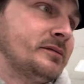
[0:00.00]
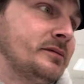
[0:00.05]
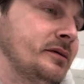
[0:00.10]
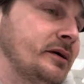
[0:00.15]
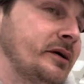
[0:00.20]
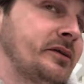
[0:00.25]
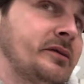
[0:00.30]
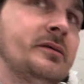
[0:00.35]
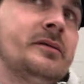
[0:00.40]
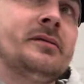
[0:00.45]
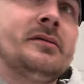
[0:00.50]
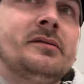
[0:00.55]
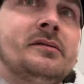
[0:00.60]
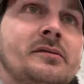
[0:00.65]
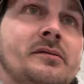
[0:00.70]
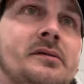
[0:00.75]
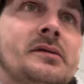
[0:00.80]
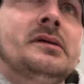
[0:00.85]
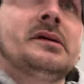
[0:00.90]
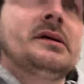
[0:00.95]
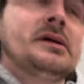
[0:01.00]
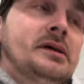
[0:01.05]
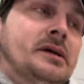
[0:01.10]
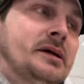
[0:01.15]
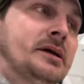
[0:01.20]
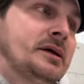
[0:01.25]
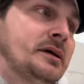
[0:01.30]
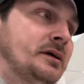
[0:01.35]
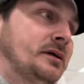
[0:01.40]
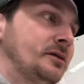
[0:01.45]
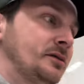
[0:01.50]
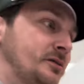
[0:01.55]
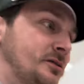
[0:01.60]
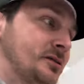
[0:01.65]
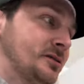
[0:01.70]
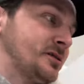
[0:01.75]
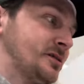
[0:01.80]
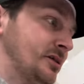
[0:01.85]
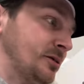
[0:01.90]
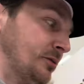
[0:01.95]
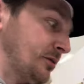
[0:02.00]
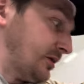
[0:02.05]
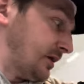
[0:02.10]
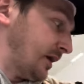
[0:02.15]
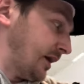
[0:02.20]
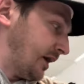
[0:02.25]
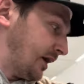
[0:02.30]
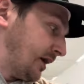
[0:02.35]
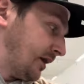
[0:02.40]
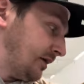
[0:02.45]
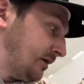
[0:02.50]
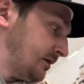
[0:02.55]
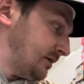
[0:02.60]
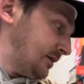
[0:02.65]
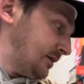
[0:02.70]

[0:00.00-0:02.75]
Nothing? Just seeing what they got?